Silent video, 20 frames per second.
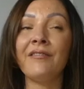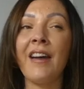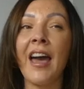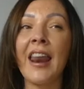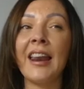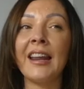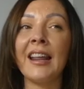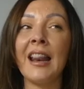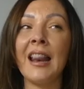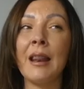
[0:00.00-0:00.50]

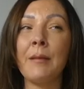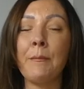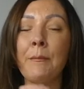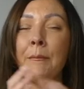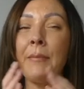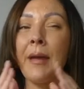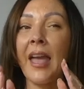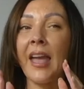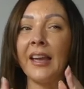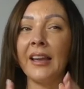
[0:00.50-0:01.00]
very
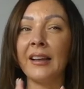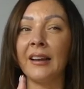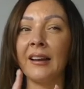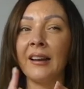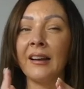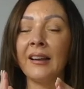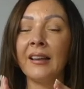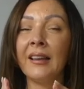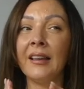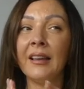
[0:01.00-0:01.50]

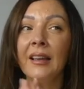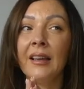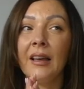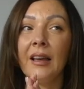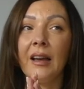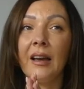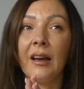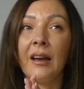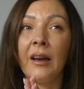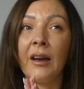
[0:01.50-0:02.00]
pale
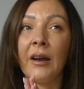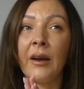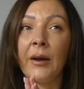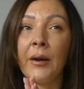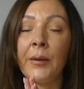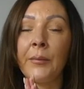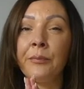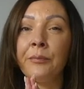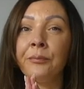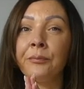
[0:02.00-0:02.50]

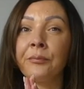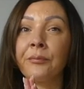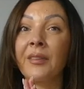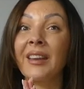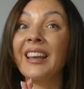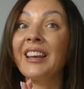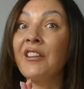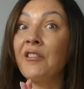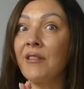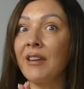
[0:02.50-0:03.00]

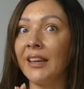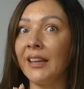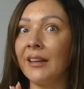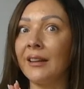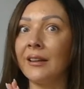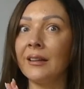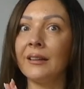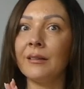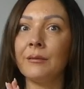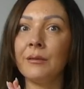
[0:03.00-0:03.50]

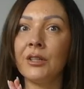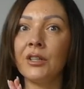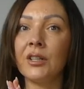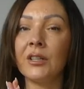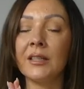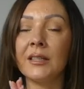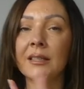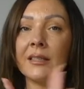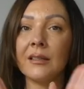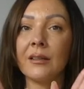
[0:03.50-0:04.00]
green, which
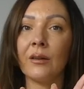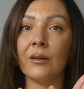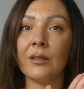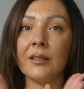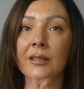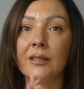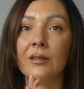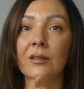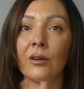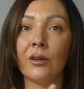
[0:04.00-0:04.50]
is
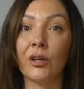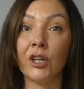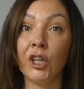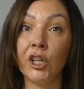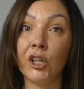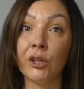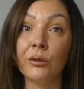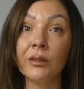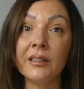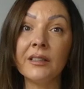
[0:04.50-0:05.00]
also
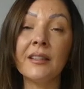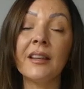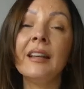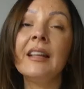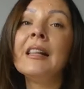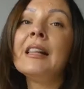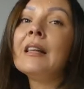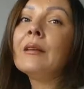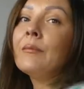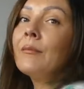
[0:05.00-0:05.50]
cute.
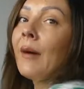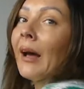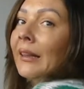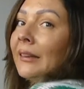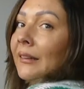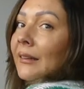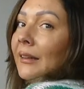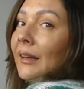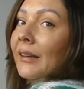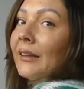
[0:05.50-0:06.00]

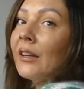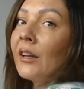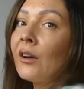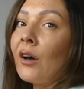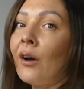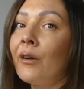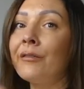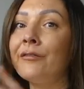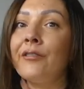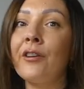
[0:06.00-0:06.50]
But you
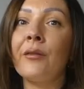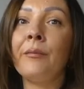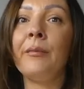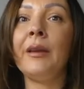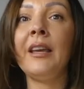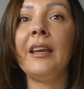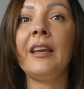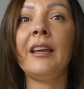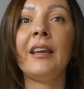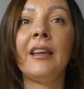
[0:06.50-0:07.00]
know, for
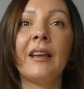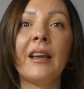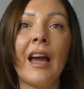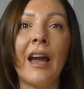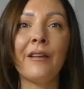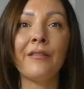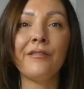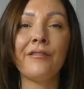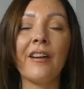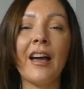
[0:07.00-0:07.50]
me,
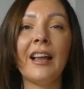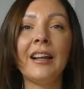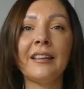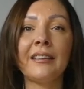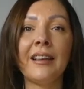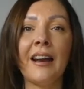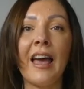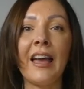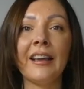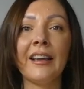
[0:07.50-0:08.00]
I felt
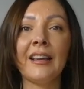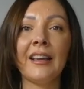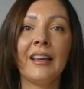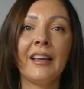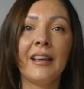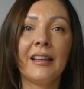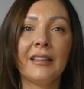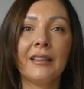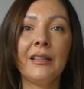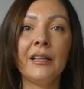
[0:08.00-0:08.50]
like
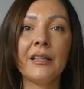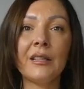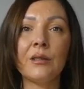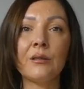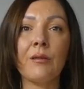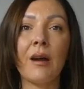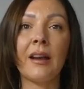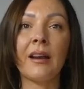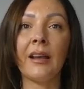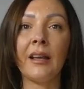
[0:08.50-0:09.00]
this
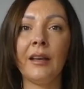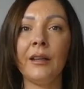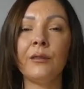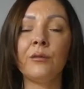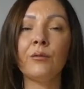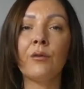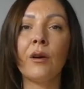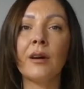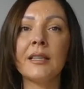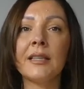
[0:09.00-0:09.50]
one,
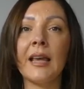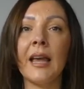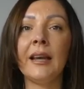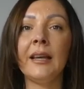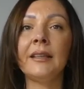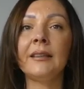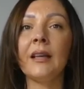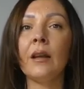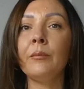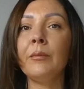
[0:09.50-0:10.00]
it was a
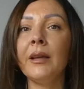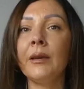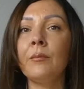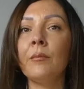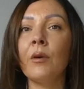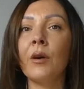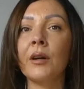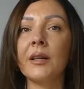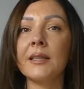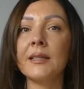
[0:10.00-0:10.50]
little bit
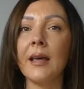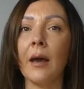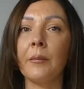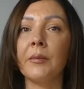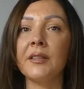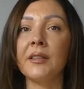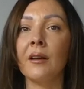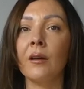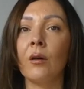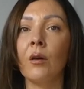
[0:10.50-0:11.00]
more
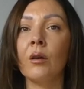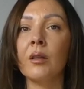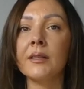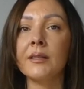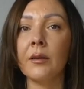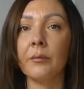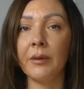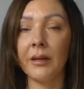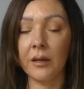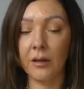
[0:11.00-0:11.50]
subtle,
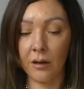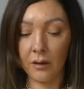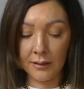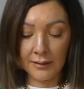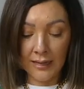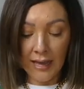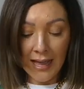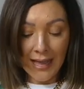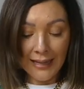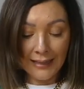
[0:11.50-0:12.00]
also
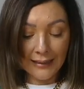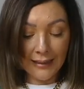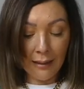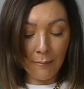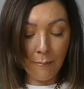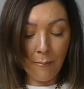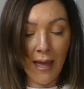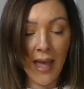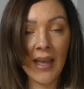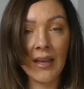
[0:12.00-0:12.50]
because the
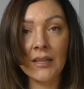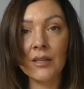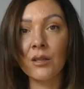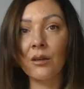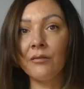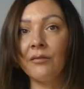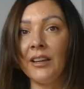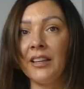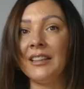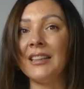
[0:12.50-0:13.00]
base
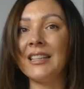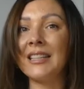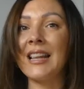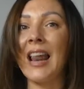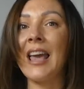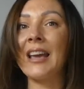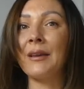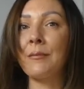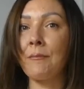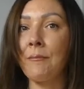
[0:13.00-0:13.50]
of it is
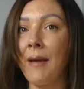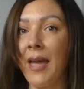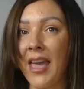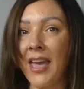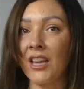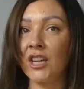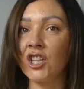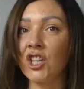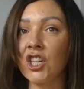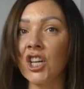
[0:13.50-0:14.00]
like
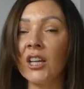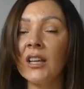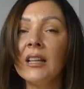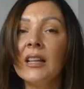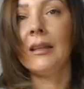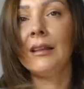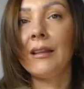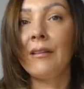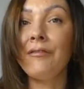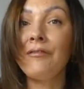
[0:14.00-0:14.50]
beige.
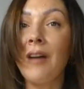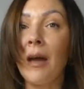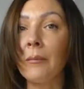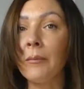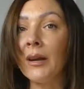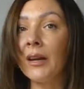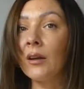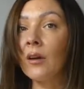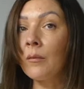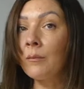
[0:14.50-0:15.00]
The
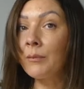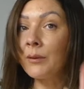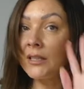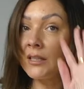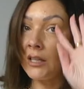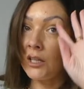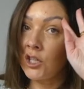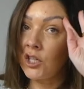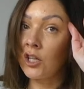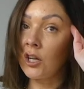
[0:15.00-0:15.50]
fabric
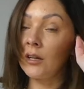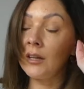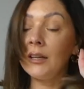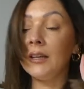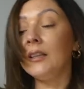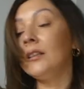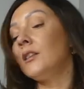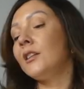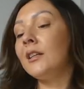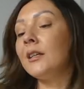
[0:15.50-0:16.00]
composition,
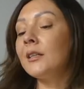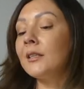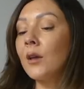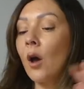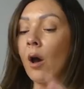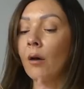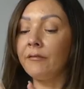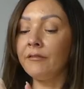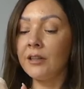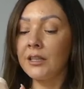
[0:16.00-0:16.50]
it is
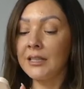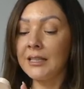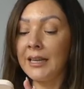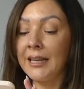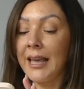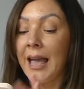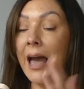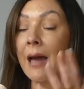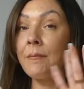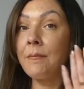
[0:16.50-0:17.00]

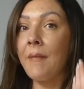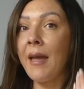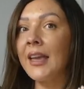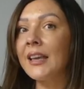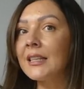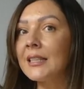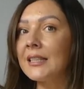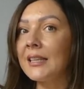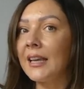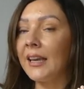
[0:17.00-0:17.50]
obviously
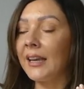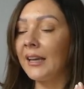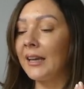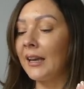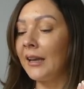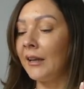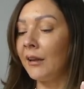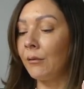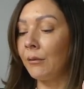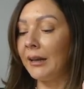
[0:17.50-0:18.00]
amazing.
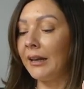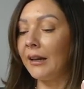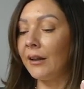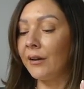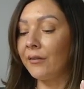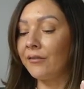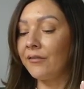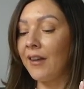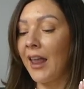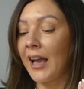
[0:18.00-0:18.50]
It really
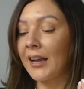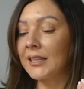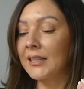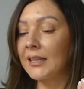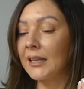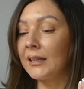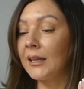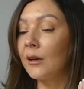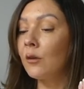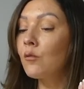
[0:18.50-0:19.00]
reflects
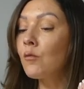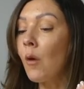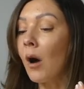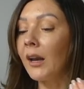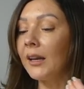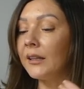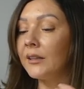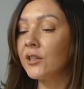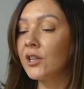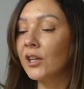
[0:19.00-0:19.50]
the
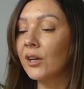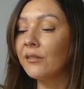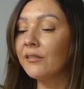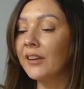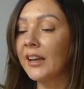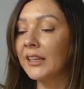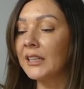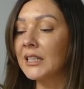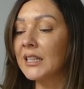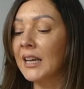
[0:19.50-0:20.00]
quality of
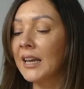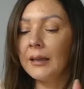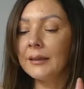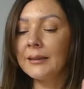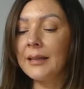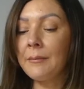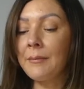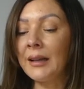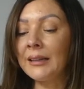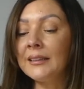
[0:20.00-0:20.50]
it.
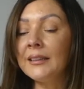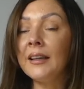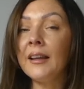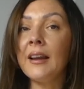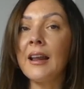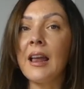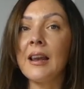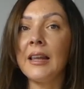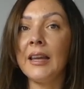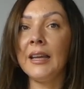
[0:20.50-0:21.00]
The
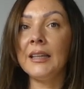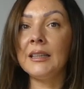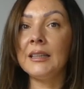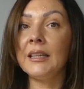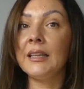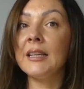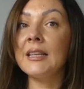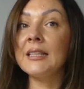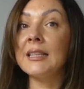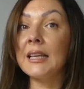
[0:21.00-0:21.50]
material, it
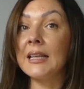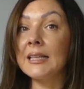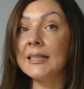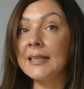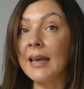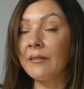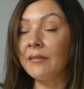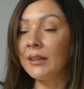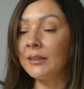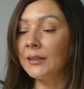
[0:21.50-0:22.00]
is
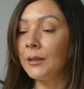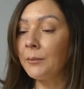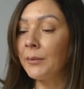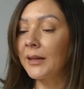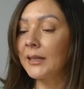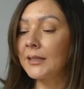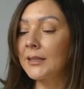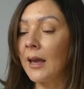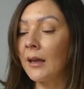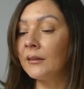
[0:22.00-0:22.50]

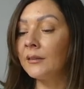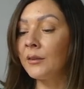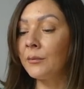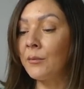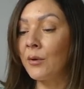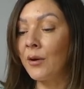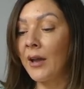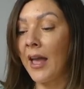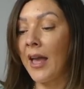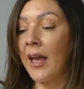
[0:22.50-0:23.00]
70%
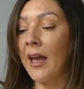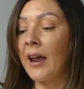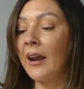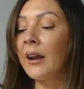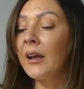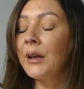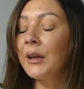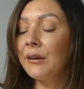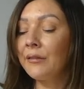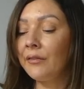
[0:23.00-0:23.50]

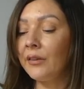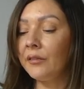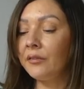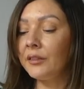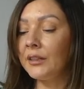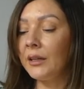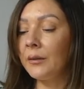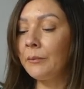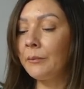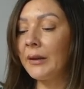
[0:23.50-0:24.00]
mohair,
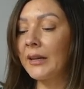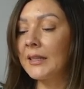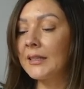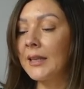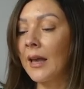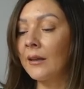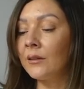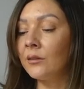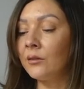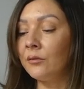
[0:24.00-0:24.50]

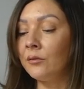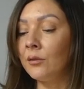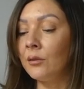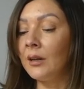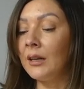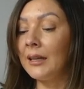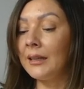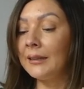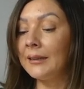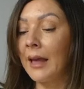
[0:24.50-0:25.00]
15%
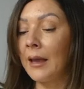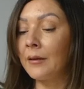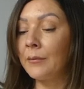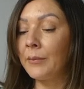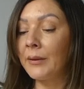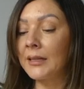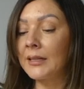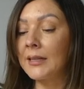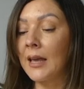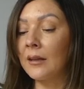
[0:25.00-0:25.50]
wool,
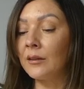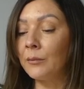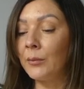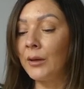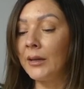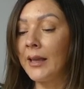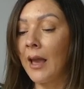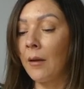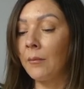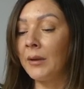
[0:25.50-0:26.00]
10%
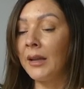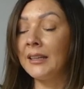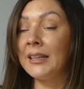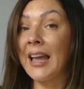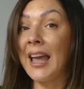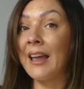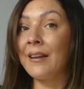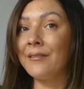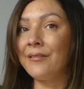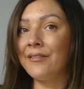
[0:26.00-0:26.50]
polyamide,
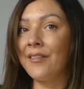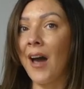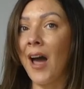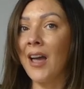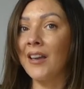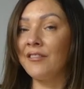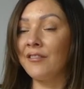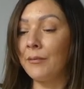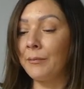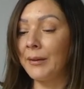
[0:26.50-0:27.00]
and
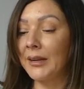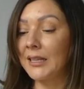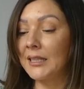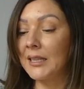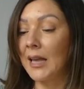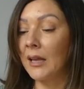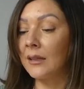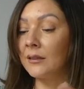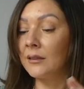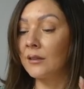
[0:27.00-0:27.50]

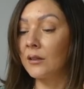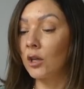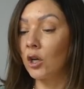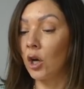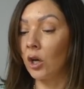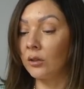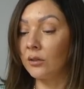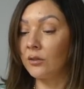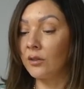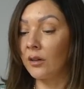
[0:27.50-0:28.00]
5%
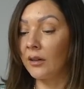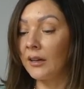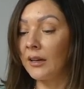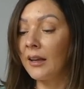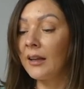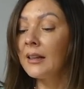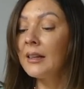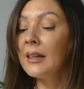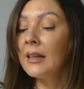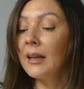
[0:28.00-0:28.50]

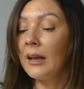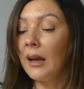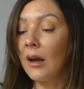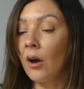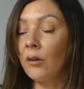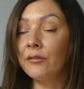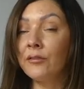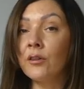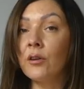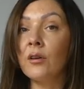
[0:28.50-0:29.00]
cotton.
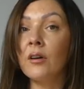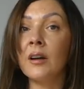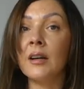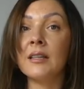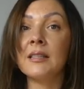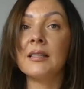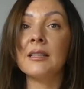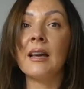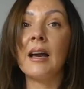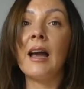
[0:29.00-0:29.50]
Of
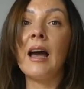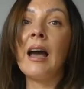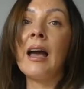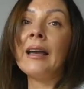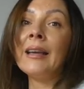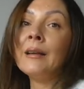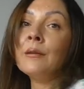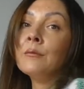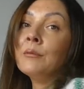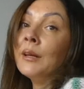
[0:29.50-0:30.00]
course,
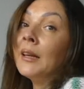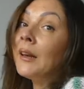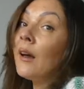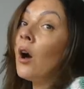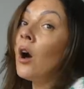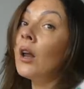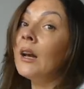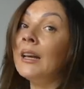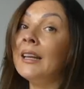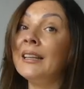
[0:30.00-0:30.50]
I will
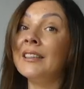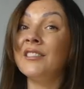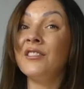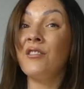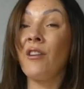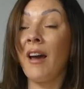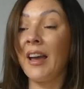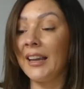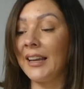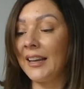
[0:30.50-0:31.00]
only
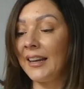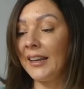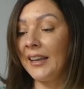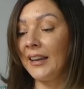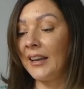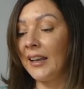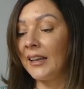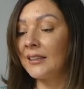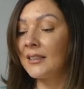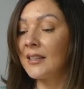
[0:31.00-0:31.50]
dry
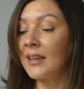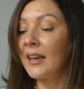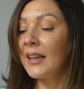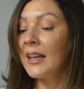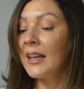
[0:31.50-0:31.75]
clean it,